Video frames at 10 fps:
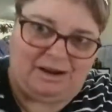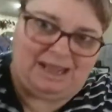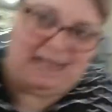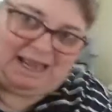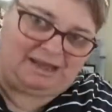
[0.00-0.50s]

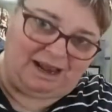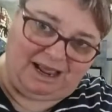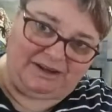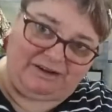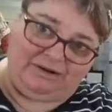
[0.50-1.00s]
like
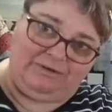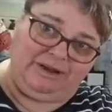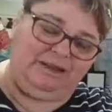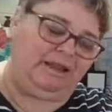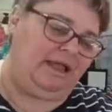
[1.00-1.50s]
Antarctica
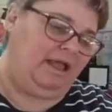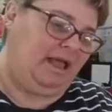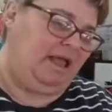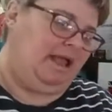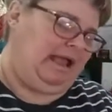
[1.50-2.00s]
is.
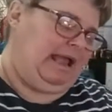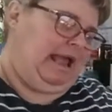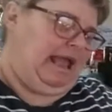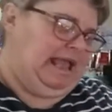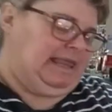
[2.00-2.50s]

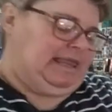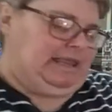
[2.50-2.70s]
It,